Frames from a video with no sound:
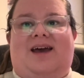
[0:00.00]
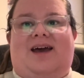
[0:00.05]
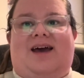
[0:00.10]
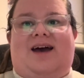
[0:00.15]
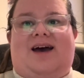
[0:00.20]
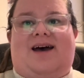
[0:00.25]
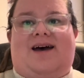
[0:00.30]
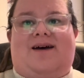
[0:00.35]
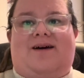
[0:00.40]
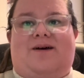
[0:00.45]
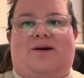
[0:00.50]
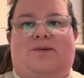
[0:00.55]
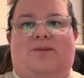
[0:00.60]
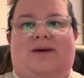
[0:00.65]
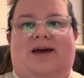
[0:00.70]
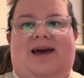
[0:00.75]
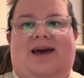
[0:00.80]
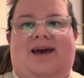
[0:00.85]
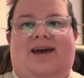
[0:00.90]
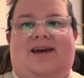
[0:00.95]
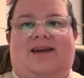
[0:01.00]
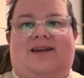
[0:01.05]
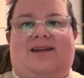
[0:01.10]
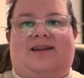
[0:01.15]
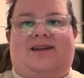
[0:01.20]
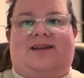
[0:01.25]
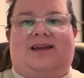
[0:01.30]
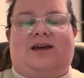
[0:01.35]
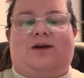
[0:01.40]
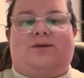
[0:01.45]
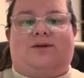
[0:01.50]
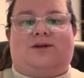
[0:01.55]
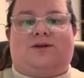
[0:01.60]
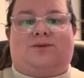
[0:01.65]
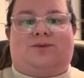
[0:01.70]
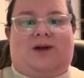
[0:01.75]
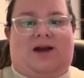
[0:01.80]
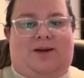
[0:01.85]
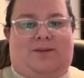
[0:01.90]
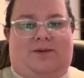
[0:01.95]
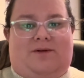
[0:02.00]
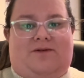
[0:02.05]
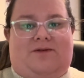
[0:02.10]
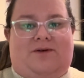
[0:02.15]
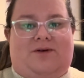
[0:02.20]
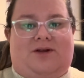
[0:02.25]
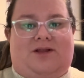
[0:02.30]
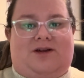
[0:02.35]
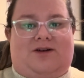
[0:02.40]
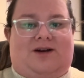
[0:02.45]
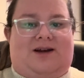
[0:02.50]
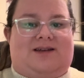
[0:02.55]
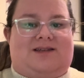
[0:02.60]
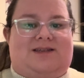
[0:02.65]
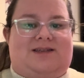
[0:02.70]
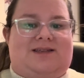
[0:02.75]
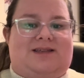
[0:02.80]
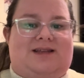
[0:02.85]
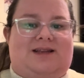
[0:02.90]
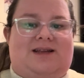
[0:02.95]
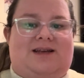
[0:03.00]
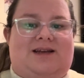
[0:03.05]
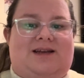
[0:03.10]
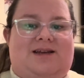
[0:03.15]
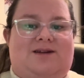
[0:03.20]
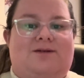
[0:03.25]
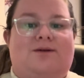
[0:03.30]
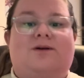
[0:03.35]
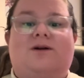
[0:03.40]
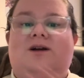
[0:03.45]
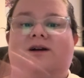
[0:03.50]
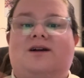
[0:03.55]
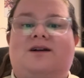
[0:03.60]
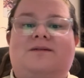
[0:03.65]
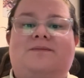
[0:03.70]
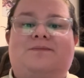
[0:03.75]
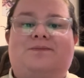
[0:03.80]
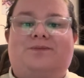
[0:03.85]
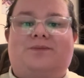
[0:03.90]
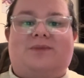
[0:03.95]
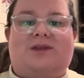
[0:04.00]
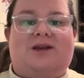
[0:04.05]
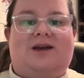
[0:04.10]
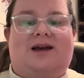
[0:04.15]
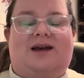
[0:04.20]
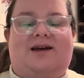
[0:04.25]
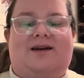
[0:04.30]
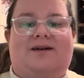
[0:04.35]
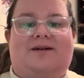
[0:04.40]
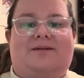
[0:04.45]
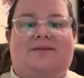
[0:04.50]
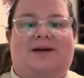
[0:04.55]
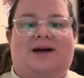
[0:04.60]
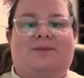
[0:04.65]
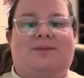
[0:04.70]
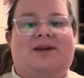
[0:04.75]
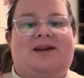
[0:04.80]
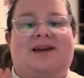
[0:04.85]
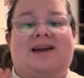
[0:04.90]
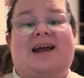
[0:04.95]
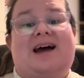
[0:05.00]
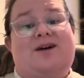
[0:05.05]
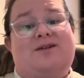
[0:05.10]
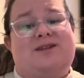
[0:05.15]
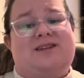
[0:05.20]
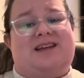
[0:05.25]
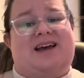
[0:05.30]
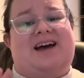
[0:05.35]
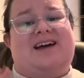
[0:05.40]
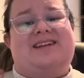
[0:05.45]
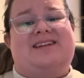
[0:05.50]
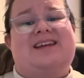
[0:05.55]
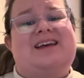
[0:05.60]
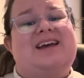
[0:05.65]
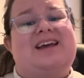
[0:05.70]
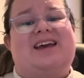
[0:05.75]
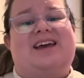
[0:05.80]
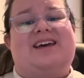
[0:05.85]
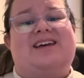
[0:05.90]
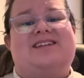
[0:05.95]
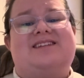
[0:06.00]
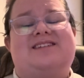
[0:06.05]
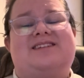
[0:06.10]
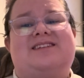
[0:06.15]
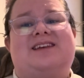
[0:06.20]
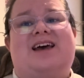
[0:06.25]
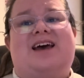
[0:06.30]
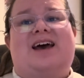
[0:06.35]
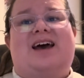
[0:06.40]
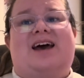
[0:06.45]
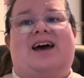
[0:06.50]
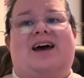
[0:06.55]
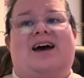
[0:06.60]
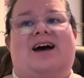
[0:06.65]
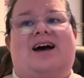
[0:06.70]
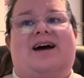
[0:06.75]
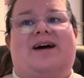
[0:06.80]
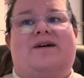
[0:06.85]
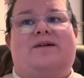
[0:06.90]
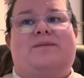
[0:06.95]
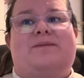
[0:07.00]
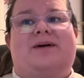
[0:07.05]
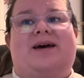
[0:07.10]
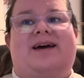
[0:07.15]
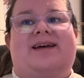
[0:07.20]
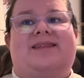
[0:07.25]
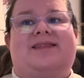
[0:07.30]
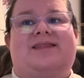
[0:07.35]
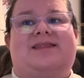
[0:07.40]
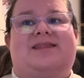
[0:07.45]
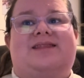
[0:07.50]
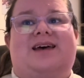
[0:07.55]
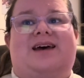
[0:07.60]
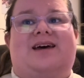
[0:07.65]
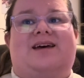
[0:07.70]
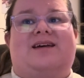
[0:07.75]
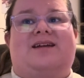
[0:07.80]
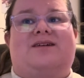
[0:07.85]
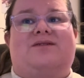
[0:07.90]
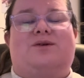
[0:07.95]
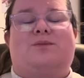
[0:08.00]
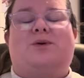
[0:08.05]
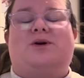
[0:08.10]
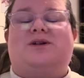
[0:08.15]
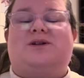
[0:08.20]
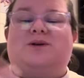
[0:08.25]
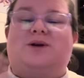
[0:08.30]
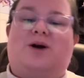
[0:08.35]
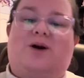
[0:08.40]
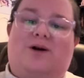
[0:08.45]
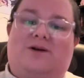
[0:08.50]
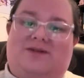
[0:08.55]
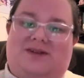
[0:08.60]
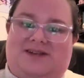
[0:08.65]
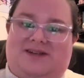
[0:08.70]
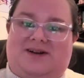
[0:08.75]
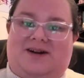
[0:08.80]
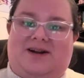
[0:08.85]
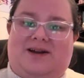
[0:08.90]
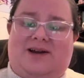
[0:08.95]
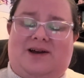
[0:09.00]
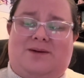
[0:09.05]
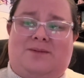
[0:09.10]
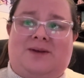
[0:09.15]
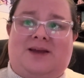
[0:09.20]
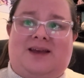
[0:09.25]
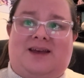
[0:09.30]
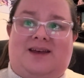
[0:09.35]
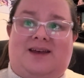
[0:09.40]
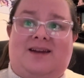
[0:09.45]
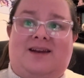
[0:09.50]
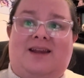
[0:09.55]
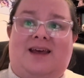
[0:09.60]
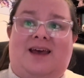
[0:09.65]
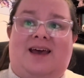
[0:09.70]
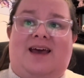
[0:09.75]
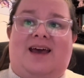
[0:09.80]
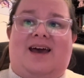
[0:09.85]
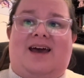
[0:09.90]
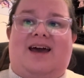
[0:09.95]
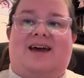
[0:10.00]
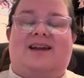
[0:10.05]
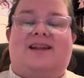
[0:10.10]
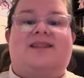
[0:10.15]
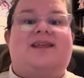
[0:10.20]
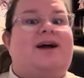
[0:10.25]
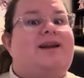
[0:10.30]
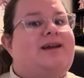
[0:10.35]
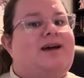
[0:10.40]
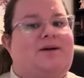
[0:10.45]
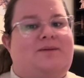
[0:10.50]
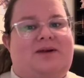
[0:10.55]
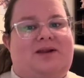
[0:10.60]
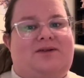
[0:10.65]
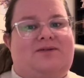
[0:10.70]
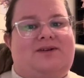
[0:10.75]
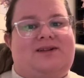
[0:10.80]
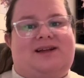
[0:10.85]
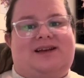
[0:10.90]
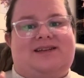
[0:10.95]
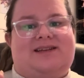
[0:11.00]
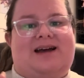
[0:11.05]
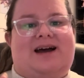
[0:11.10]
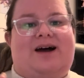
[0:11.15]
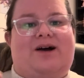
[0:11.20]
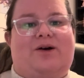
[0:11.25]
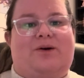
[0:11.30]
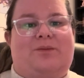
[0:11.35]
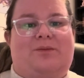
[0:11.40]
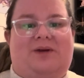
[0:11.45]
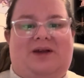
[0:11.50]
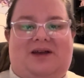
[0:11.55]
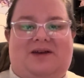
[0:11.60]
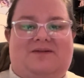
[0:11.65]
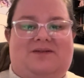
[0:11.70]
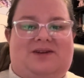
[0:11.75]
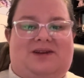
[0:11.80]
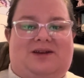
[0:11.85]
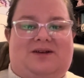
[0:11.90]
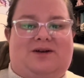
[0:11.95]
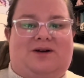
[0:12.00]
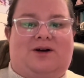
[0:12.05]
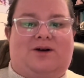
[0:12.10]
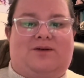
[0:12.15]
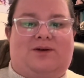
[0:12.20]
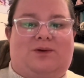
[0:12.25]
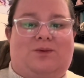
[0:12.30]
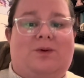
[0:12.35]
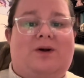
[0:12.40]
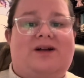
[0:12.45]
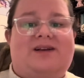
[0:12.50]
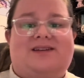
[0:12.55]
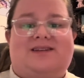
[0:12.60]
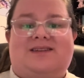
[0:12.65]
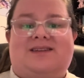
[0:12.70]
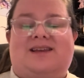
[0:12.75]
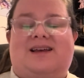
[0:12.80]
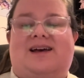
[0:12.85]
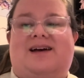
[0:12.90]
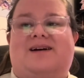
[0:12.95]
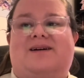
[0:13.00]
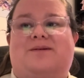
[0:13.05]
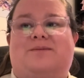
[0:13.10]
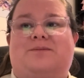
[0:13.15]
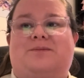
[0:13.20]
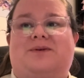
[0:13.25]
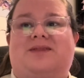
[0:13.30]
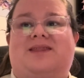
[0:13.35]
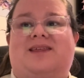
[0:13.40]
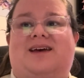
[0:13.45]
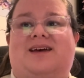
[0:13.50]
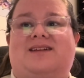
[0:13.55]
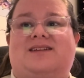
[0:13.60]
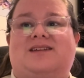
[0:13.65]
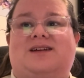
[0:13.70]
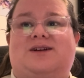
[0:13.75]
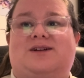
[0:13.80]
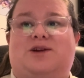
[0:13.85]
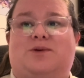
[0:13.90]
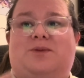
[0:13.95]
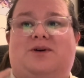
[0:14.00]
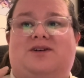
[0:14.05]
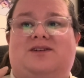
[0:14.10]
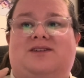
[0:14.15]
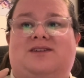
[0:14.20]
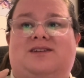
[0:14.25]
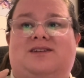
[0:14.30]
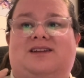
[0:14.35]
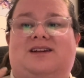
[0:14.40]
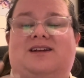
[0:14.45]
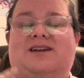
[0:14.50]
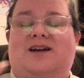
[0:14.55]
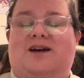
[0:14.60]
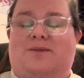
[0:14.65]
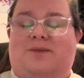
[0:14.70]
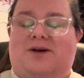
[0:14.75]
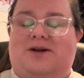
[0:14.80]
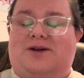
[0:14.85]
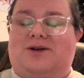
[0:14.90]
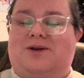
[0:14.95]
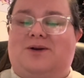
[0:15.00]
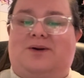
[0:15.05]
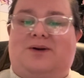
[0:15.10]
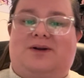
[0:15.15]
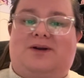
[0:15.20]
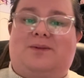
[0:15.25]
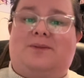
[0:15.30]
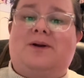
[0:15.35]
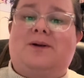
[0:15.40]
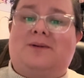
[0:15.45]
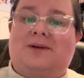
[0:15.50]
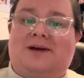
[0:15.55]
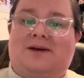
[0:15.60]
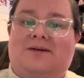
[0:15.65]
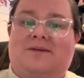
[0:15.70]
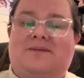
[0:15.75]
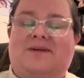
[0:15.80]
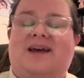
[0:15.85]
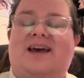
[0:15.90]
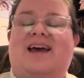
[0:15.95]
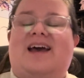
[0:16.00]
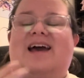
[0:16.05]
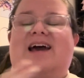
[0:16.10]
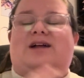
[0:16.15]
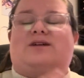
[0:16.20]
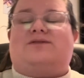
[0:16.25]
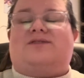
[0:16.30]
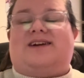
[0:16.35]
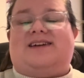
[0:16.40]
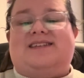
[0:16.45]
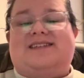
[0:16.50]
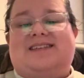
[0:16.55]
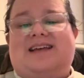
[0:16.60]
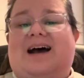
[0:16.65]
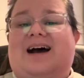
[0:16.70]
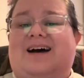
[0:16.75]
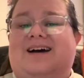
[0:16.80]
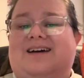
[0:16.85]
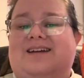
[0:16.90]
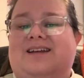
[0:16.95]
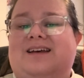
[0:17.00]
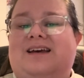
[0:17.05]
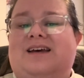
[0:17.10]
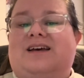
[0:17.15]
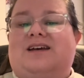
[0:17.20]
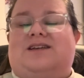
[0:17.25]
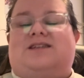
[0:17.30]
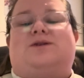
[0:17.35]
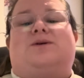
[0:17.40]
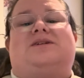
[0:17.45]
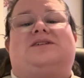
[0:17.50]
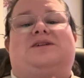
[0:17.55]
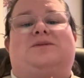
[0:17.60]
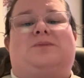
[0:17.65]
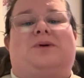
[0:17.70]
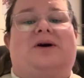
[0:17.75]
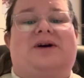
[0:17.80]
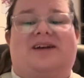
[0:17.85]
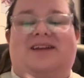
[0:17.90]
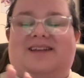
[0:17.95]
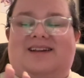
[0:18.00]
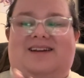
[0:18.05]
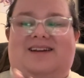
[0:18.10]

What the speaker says: and it was right before the Crescent City tour had been announced. I had tickets, and then reports of COVID started coming in, and at that time I didn't realize how big of a deal COVID was, but then Sarah J. Maas didn't come on our tour to Birmingham. I was very sad, so I just put